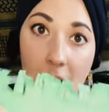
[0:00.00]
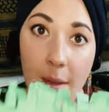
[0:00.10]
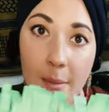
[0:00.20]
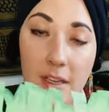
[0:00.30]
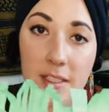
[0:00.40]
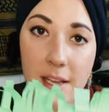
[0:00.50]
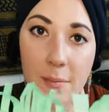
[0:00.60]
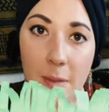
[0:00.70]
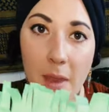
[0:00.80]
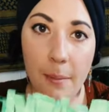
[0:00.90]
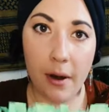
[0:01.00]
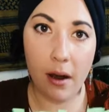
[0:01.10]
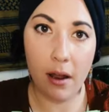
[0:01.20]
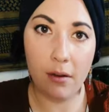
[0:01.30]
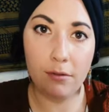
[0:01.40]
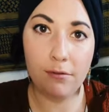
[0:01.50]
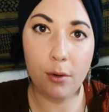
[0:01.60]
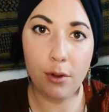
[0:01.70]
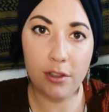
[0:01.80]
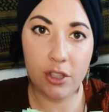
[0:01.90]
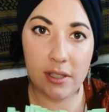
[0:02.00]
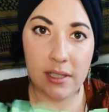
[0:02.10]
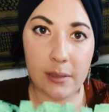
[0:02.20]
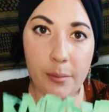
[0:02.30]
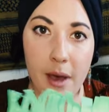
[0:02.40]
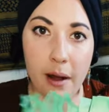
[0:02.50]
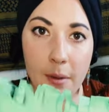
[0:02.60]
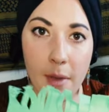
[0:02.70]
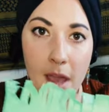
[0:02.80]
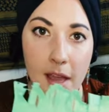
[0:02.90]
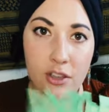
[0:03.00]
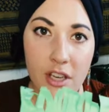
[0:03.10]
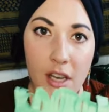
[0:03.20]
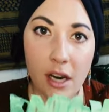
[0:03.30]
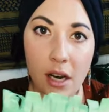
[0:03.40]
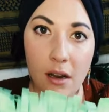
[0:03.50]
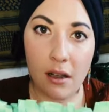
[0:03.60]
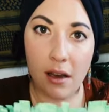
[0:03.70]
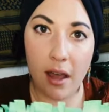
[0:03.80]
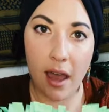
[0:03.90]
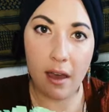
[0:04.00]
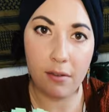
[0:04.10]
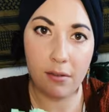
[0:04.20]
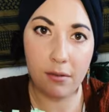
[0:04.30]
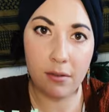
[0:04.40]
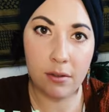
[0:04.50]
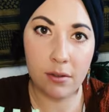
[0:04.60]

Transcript: I'm gonna take my paper and fold just this bottom edge here in half.